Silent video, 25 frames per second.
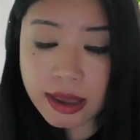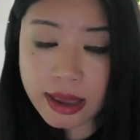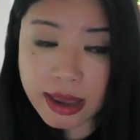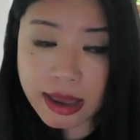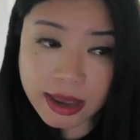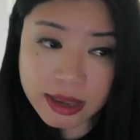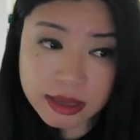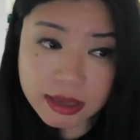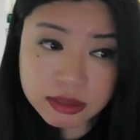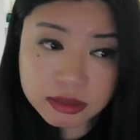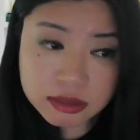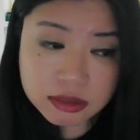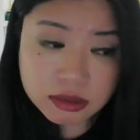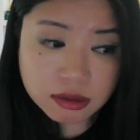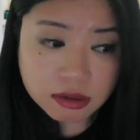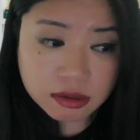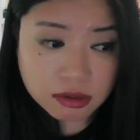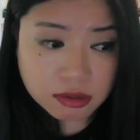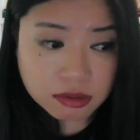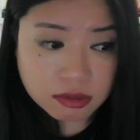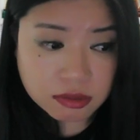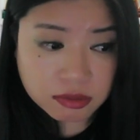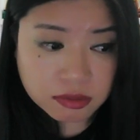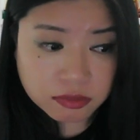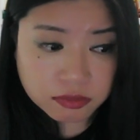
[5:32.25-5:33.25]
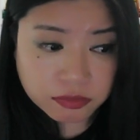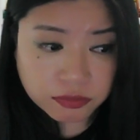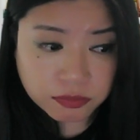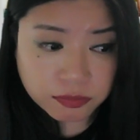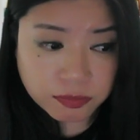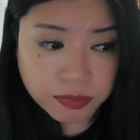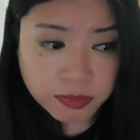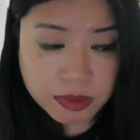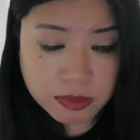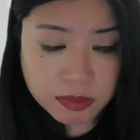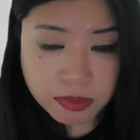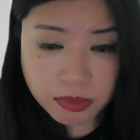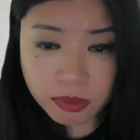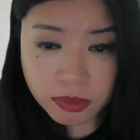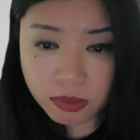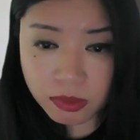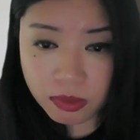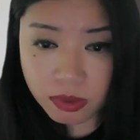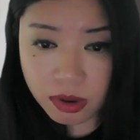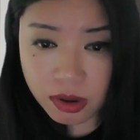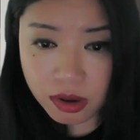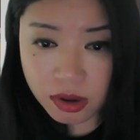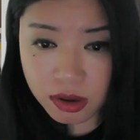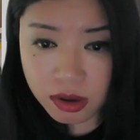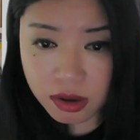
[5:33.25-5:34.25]
And a lot of people
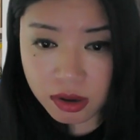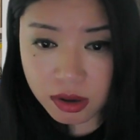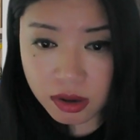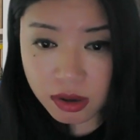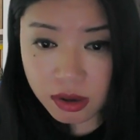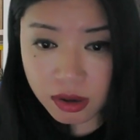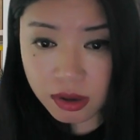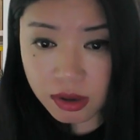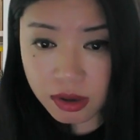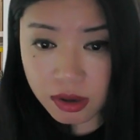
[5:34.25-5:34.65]
are